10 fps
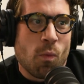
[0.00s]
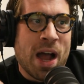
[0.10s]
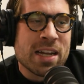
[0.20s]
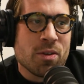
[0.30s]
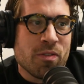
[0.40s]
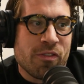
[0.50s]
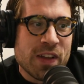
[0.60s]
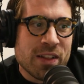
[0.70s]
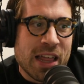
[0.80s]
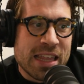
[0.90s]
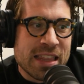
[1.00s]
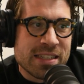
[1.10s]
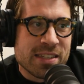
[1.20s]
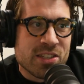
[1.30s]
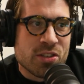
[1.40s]
Why do you feel like
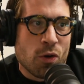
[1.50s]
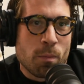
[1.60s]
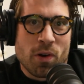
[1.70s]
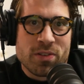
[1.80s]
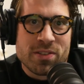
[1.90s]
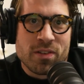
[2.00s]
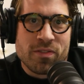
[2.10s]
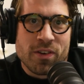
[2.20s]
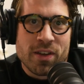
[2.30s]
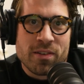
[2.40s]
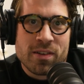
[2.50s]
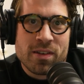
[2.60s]
this is so personal for you?